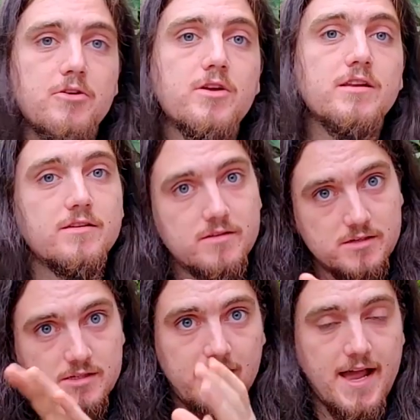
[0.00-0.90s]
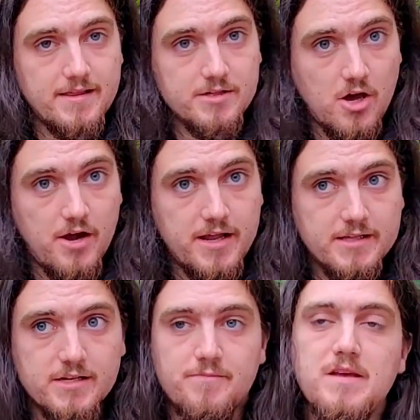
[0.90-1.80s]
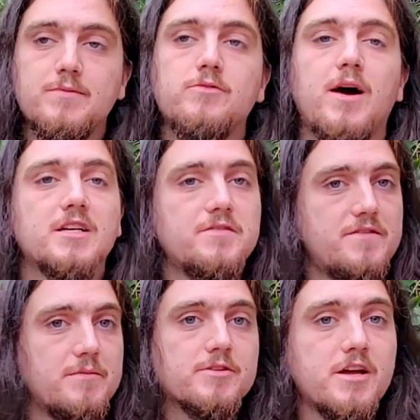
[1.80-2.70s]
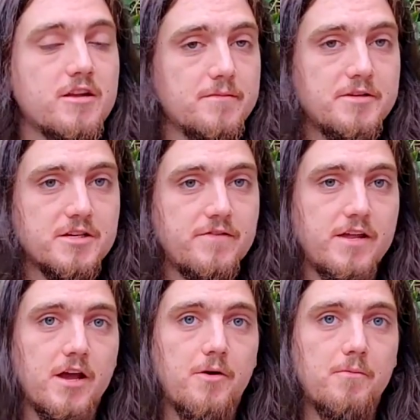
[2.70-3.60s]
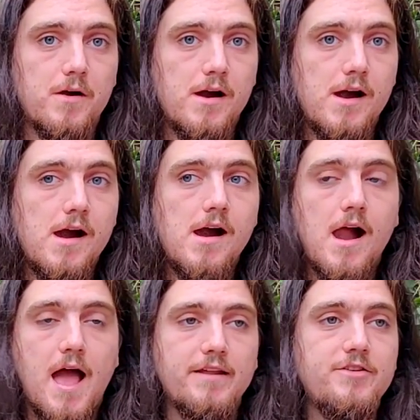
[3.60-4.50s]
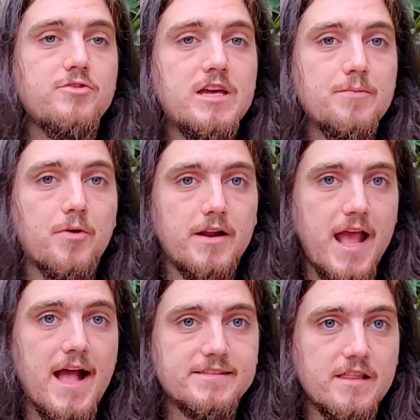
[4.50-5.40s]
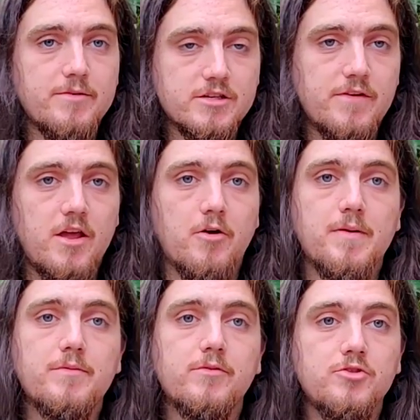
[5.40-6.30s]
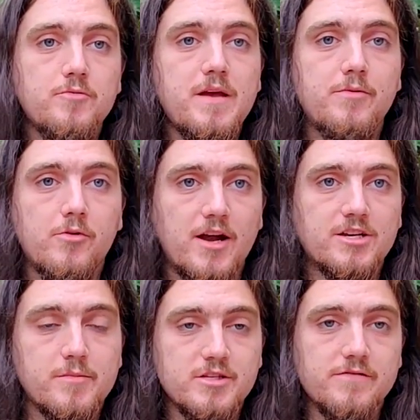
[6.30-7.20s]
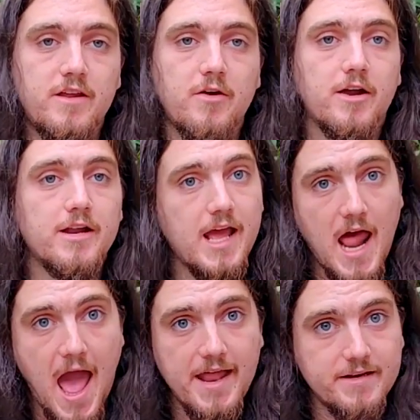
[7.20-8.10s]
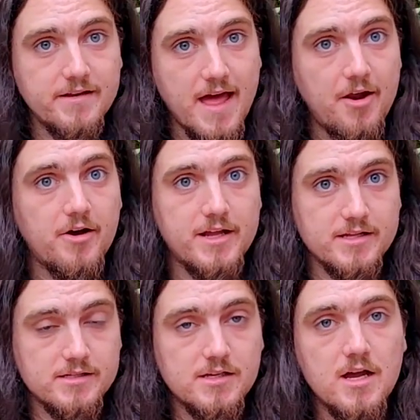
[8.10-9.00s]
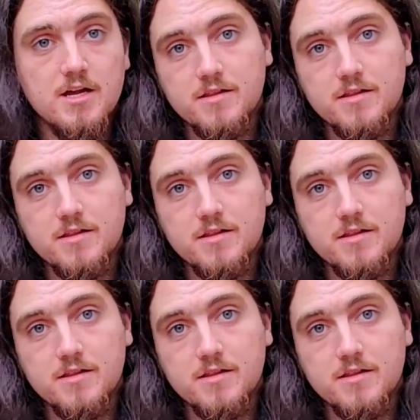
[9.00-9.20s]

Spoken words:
You can select this audience of people who watch 50% of your music video, and if you keep running ads on the music video, or new people who watch your music video are going to get added to that audience.